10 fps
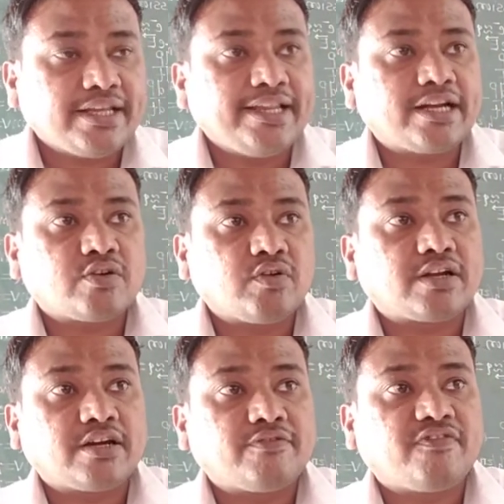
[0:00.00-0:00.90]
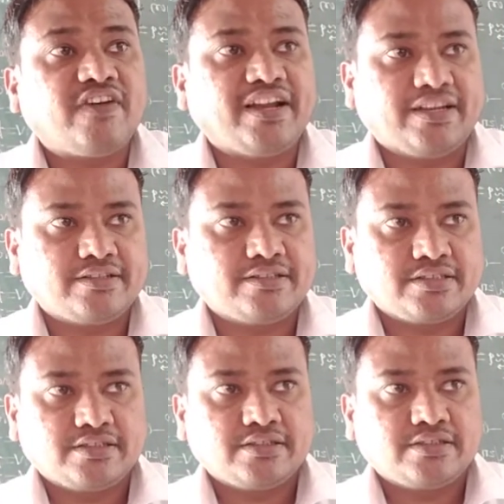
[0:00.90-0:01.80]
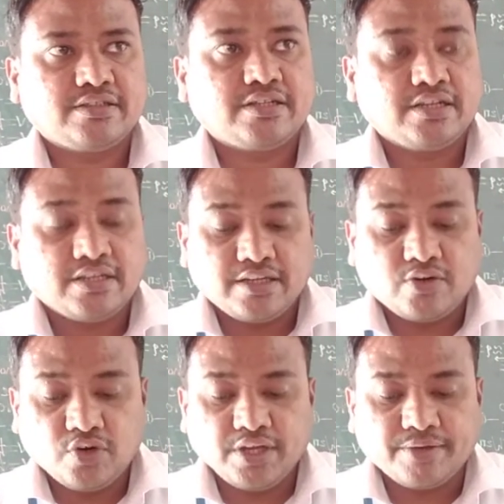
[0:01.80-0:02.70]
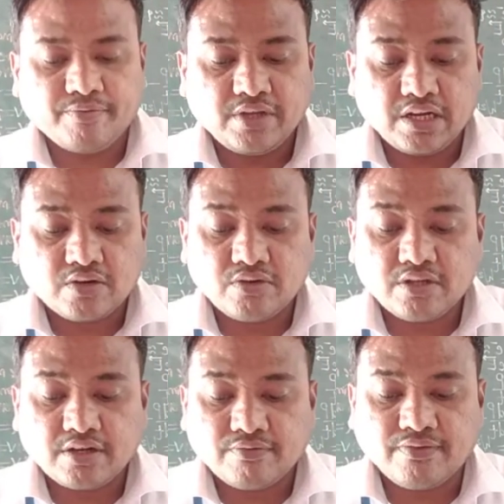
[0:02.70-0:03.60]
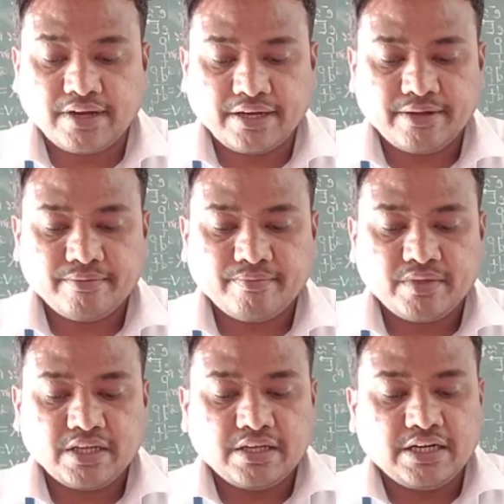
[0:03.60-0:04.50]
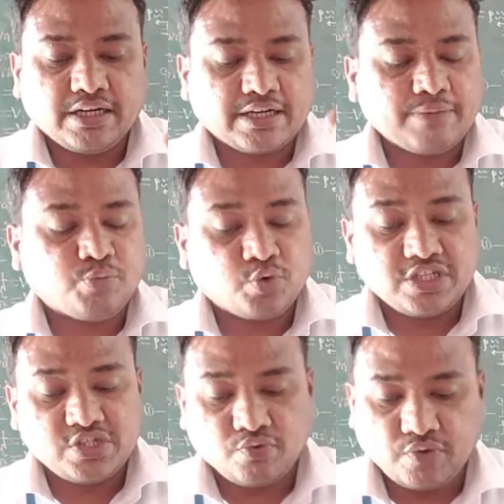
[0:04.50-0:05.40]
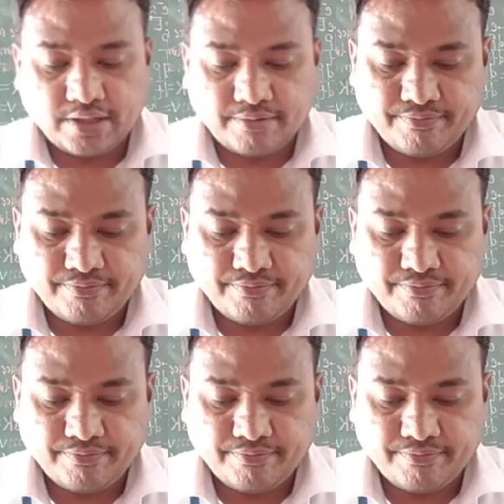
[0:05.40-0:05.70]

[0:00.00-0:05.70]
electron are confined. Okay, electron is confined in trapped potential well.